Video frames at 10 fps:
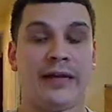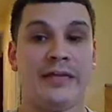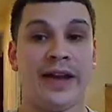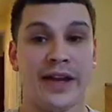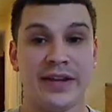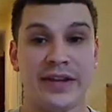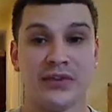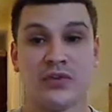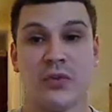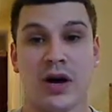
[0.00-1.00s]
Knight and
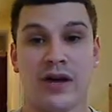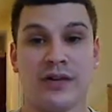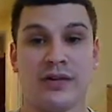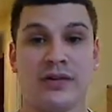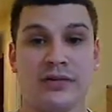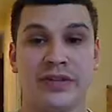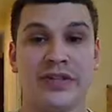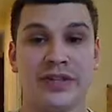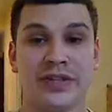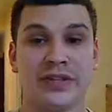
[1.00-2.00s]
Squire are
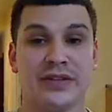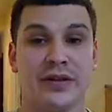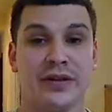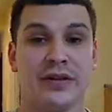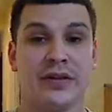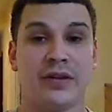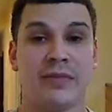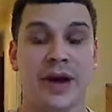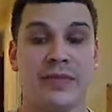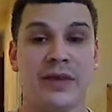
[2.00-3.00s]
in this, the
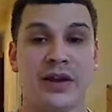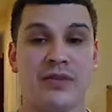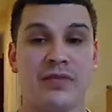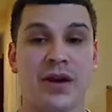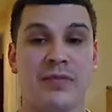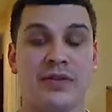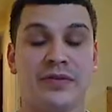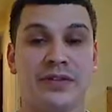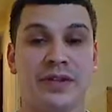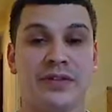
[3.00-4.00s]
Batman and Robin
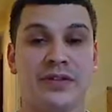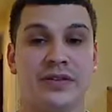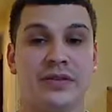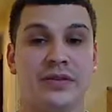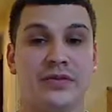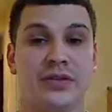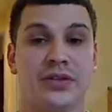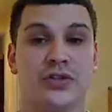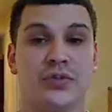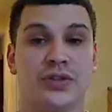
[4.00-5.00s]
of London,
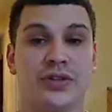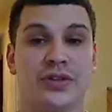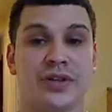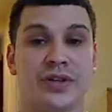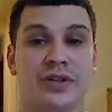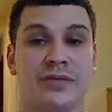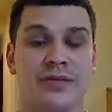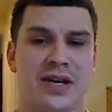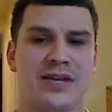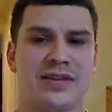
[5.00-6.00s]
which was
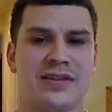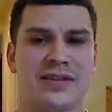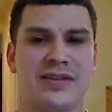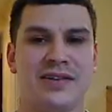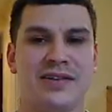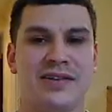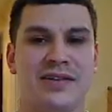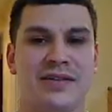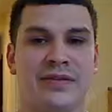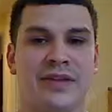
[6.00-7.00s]
nice.
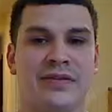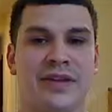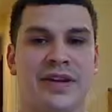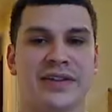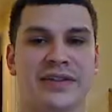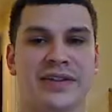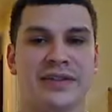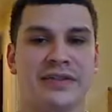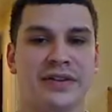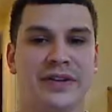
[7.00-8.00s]
They're okay to
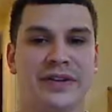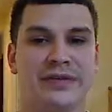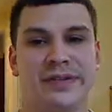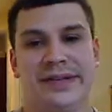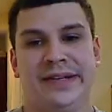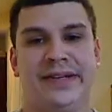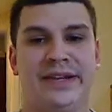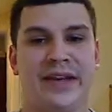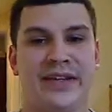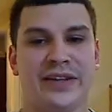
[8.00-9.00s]
see. They
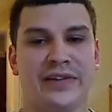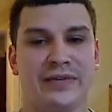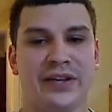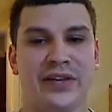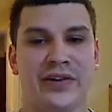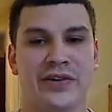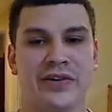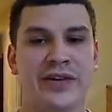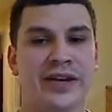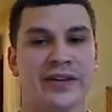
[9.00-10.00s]
can't. They don't really
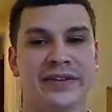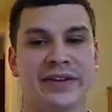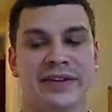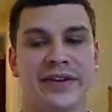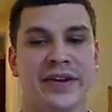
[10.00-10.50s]
hurt anything.